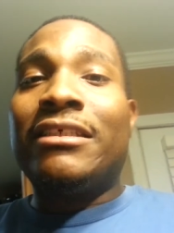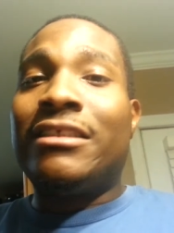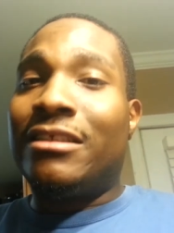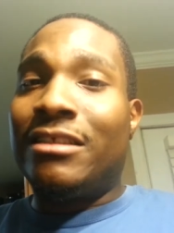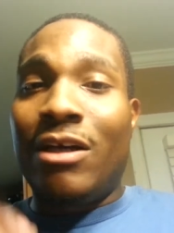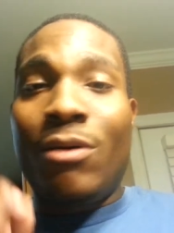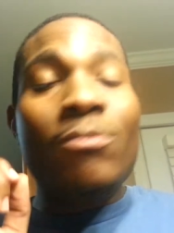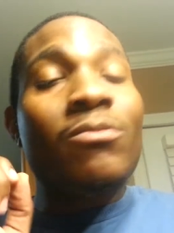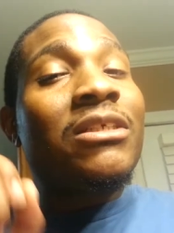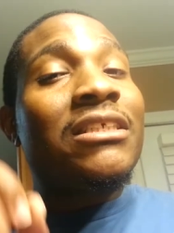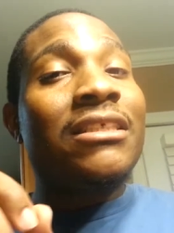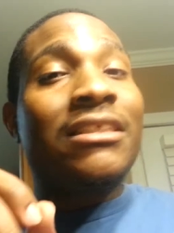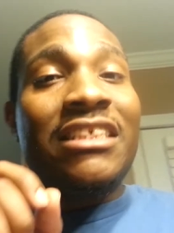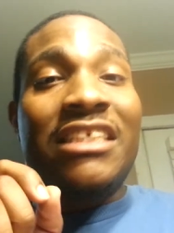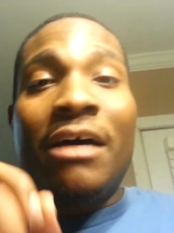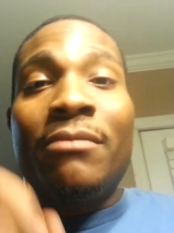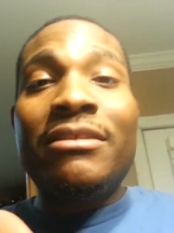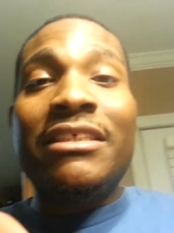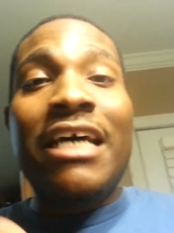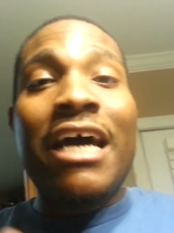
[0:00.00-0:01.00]
Some
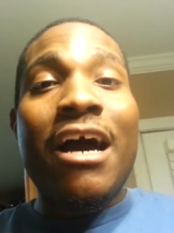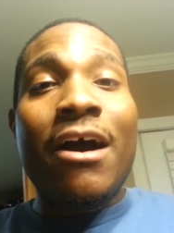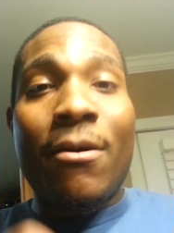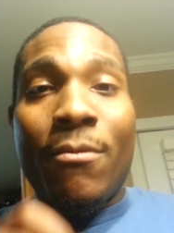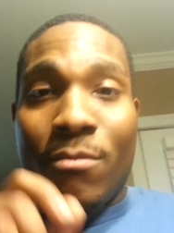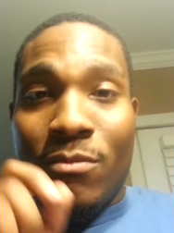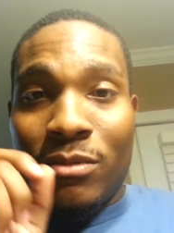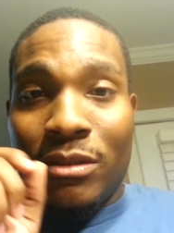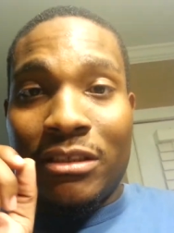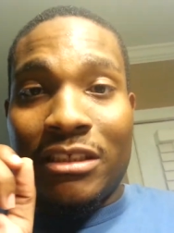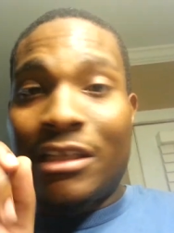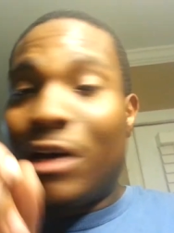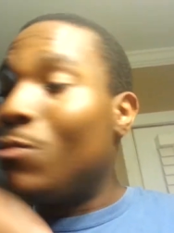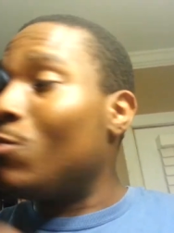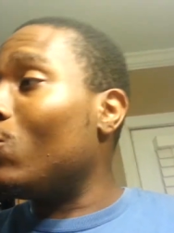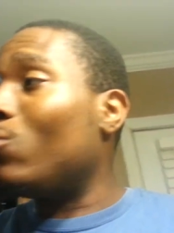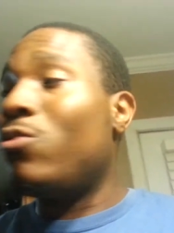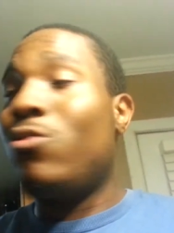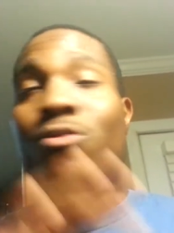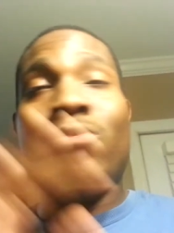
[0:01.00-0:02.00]
sometime,
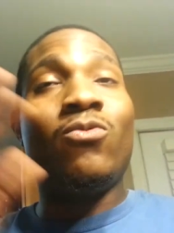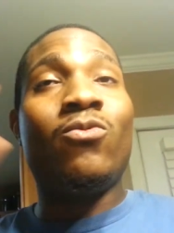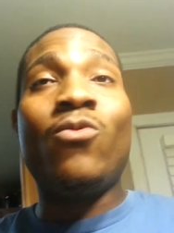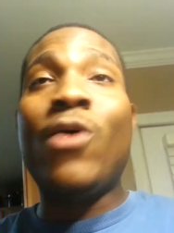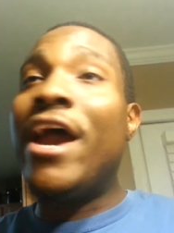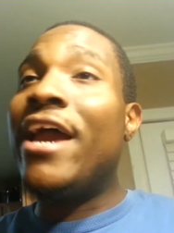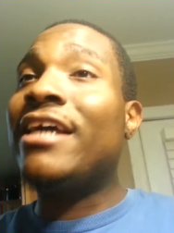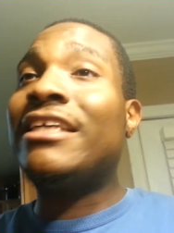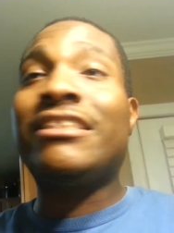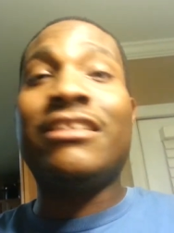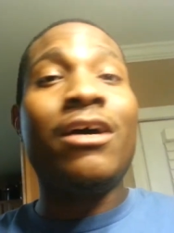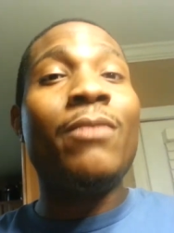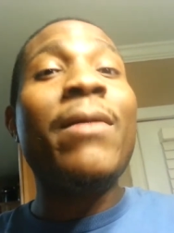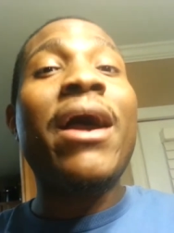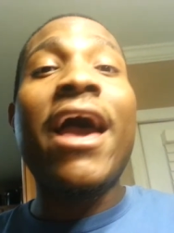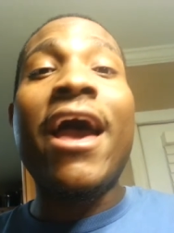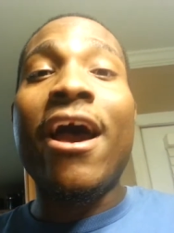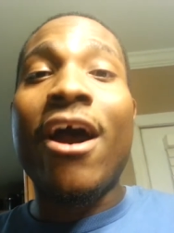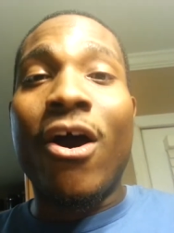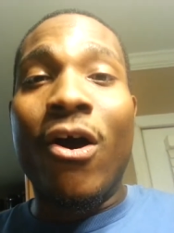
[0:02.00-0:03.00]
some way,
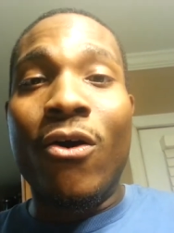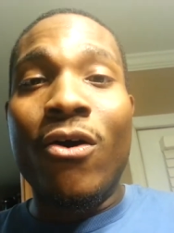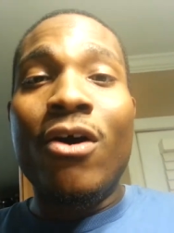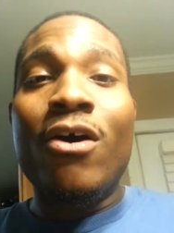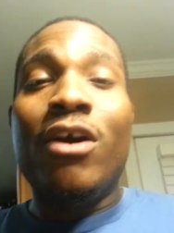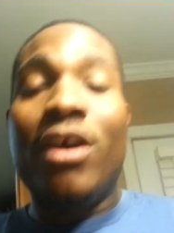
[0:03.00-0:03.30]
somehow,